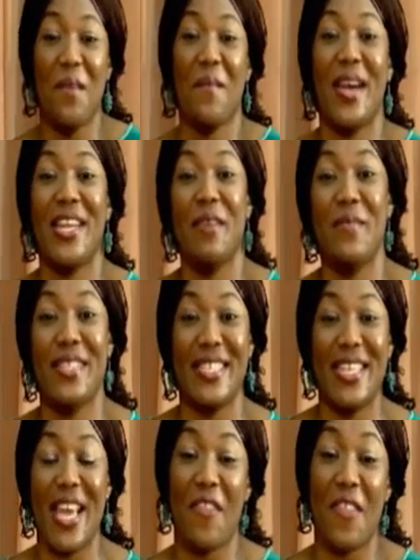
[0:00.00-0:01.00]
My name is
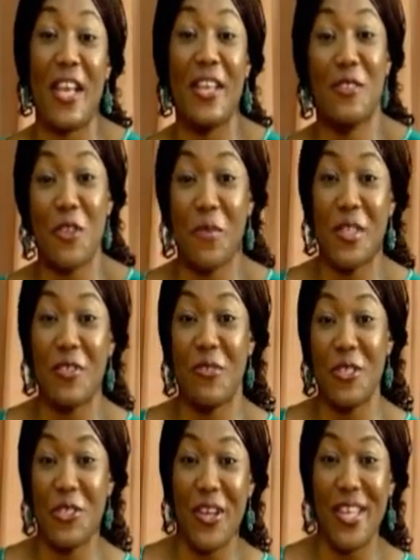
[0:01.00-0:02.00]
Nika. Thank you so much for
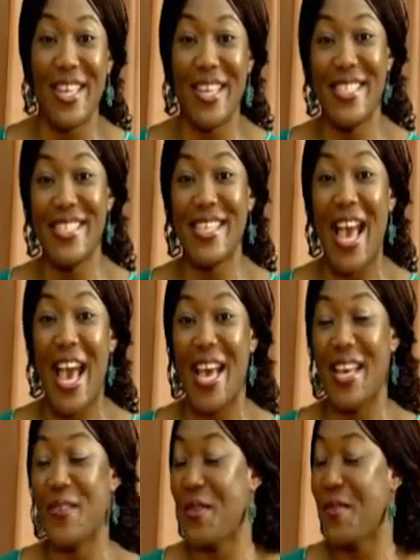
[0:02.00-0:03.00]
joining us.
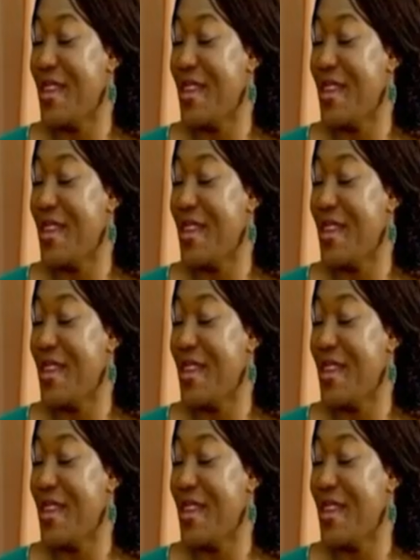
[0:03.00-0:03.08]
And with